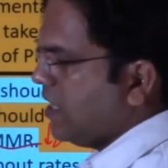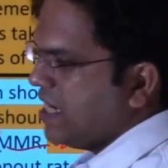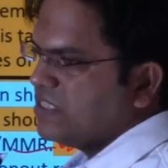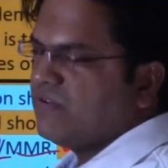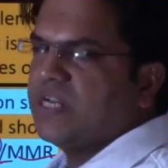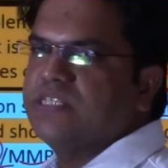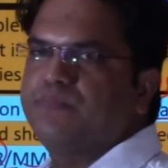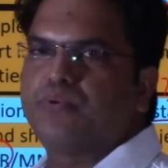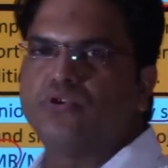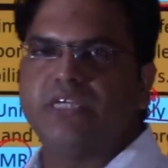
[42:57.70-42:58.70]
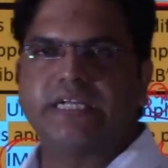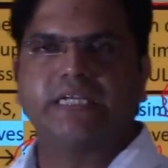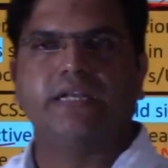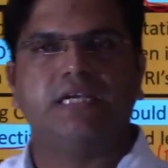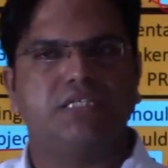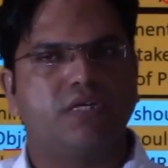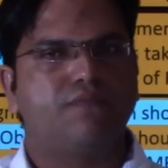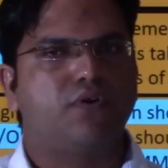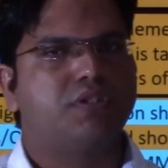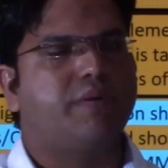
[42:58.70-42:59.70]
as far as project creation
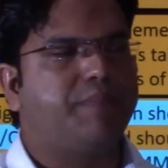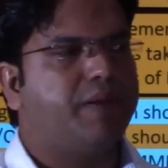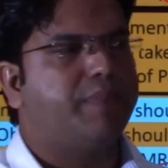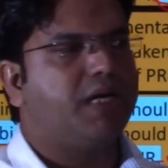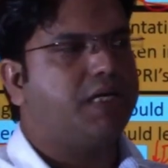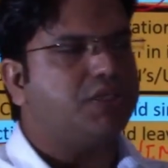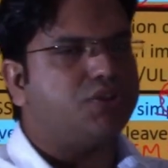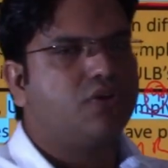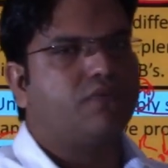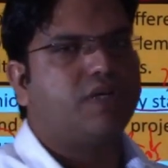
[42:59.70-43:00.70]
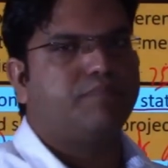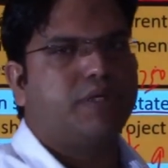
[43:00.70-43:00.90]
for the implementation of that